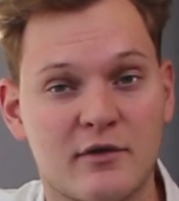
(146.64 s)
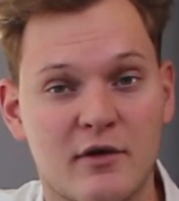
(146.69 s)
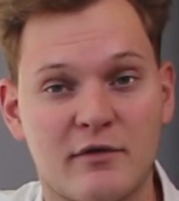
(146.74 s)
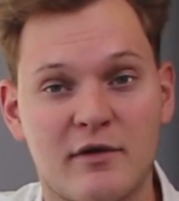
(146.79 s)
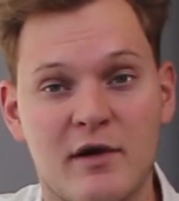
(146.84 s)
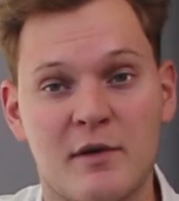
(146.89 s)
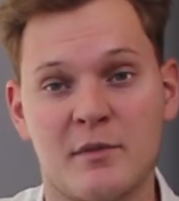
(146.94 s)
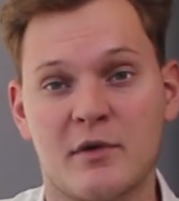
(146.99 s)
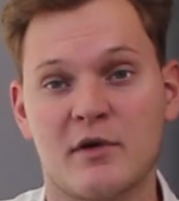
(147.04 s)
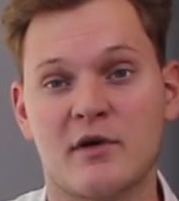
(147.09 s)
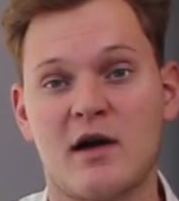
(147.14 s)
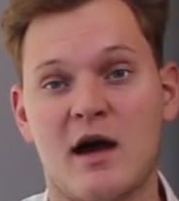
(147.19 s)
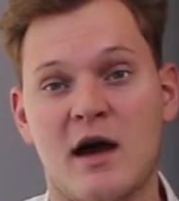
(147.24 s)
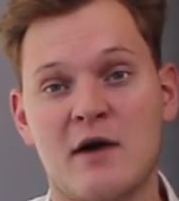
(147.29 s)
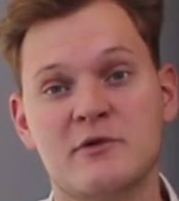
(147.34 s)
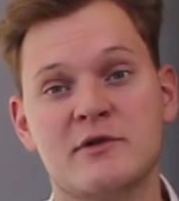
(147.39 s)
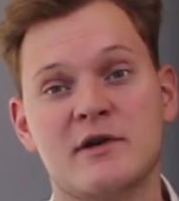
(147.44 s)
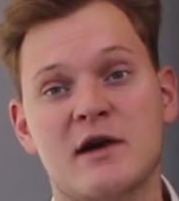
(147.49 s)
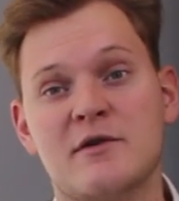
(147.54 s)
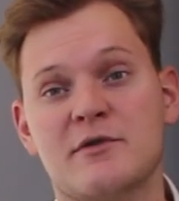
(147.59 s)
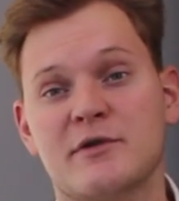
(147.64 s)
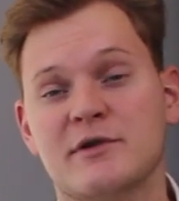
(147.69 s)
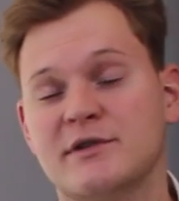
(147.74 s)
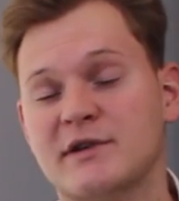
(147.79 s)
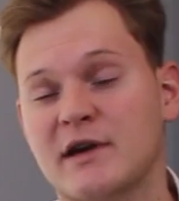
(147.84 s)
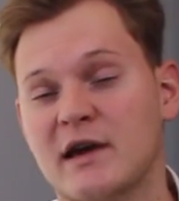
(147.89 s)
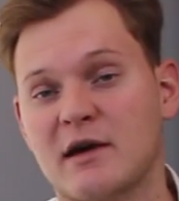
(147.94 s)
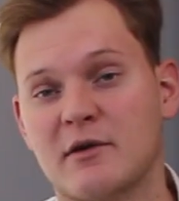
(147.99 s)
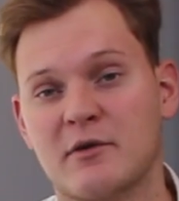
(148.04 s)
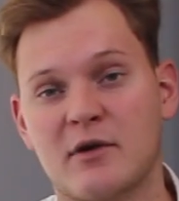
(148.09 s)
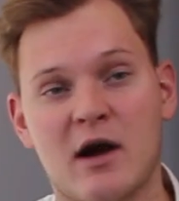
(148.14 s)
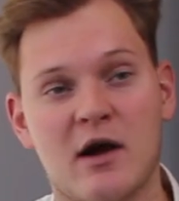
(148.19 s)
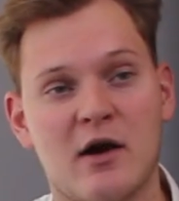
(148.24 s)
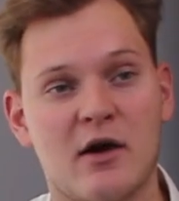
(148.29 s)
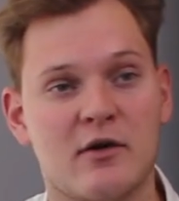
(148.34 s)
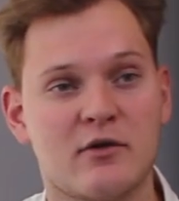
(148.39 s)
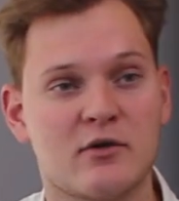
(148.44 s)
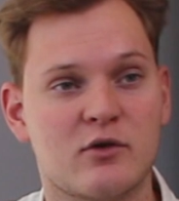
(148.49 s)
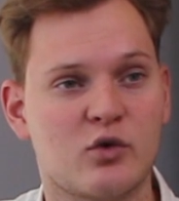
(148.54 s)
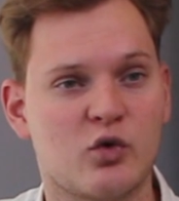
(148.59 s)
November I was averaging
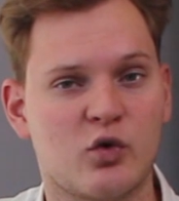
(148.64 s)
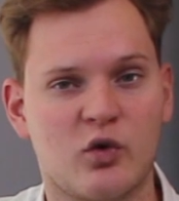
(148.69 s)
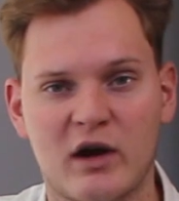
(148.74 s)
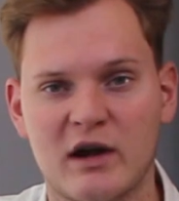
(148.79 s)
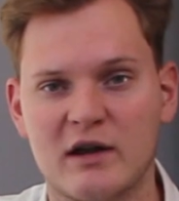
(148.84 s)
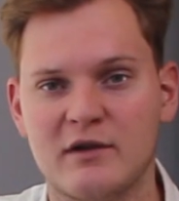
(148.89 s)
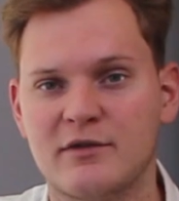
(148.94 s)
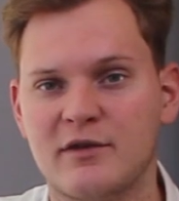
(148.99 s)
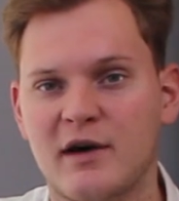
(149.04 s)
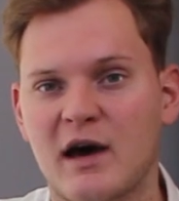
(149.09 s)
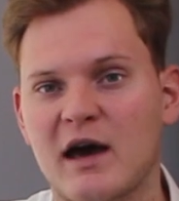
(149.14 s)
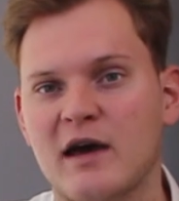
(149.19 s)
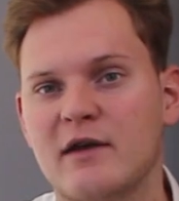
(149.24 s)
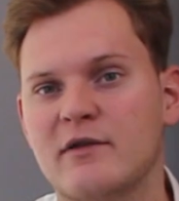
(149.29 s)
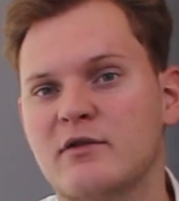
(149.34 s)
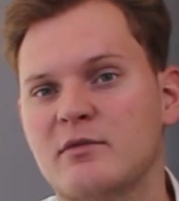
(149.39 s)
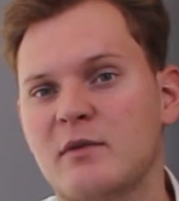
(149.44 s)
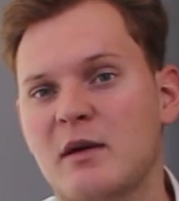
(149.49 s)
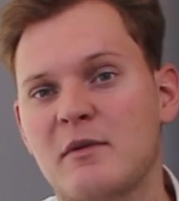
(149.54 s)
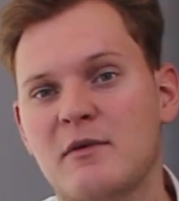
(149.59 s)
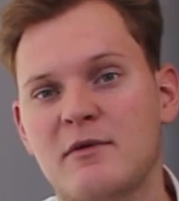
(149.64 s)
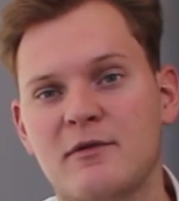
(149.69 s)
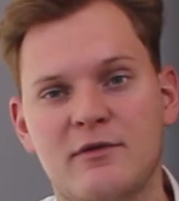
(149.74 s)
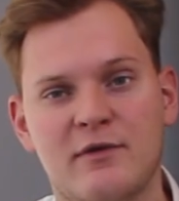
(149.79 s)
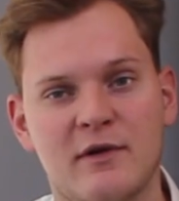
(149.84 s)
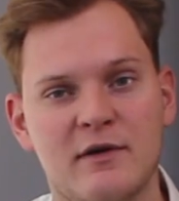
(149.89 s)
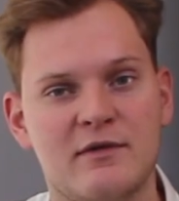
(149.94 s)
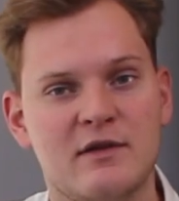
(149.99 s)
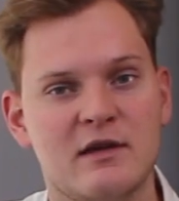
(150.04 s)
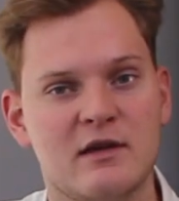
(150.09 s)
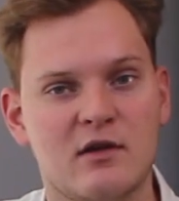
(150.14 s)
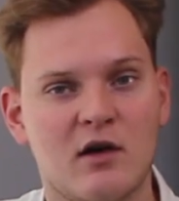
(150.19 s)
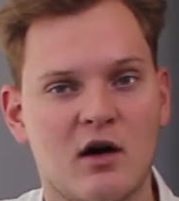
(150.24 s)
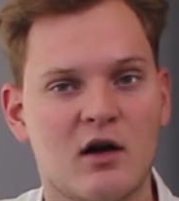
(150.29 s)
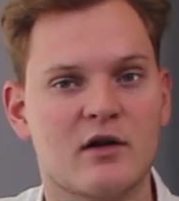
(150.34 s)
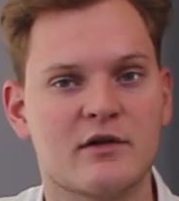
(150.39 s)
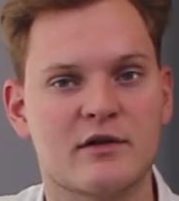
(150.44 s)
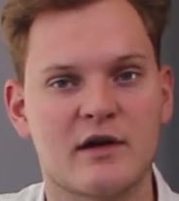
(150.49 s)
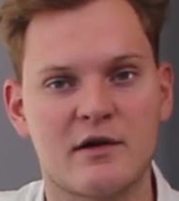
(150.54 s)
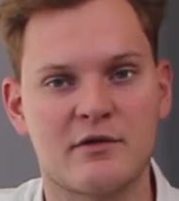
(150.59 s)
around $25 to maybe
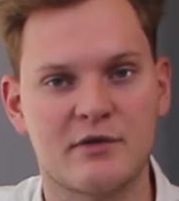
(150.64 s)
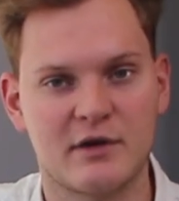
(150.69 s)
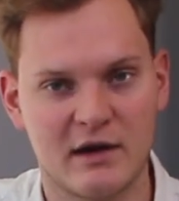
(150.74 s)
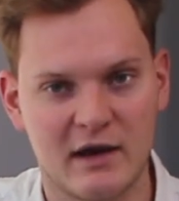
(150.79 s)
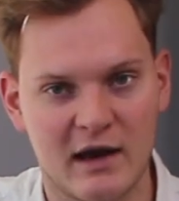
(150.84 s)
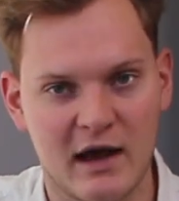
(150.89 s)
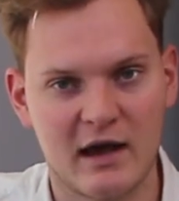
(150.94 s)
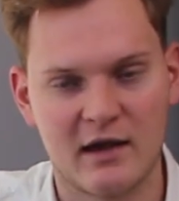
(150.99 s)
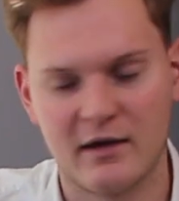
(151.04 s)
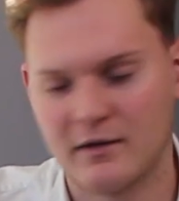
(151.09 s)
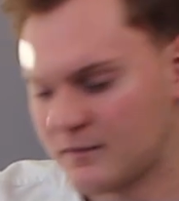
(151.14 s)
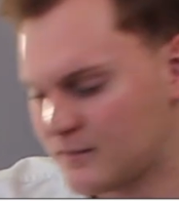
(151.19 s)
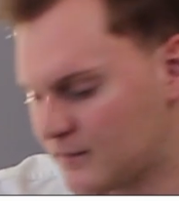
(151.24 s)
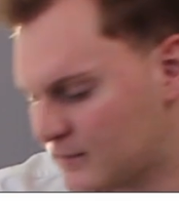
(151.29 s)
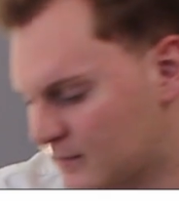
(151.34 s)
$50 every day.